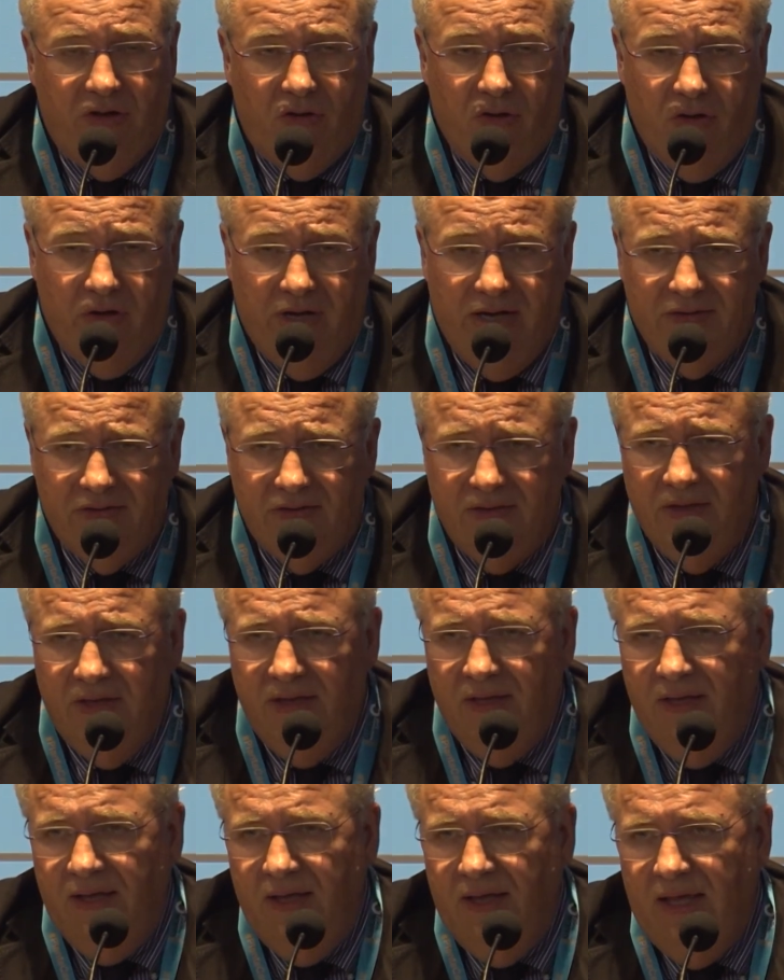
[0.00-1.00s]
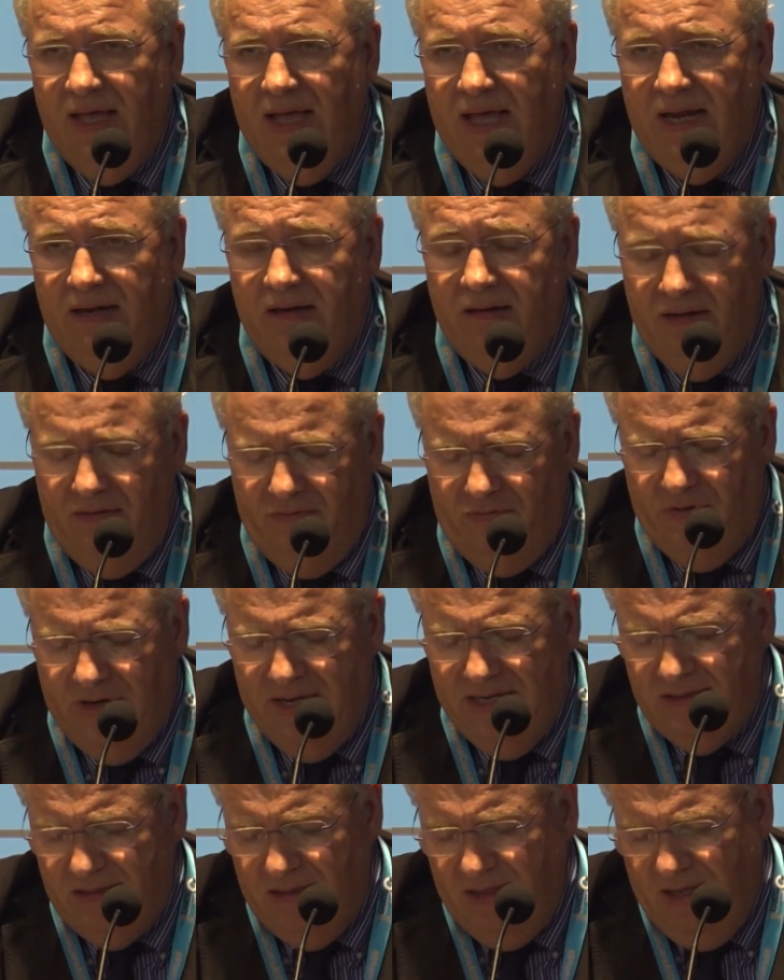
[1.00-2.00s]
Congress. And for
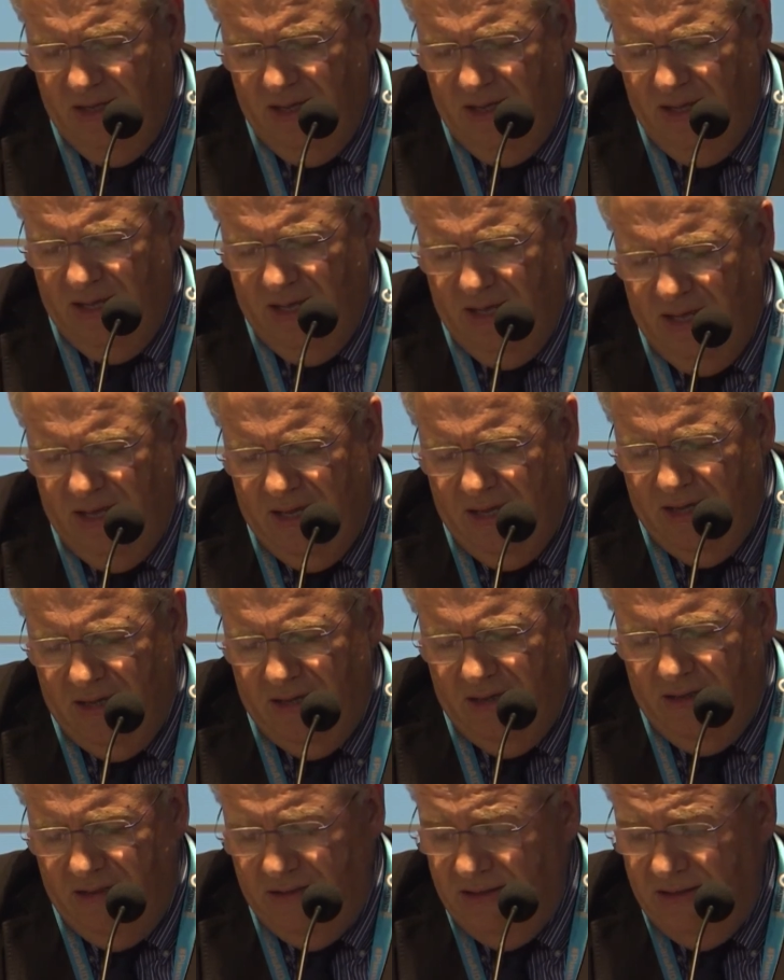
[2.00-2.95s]
us, is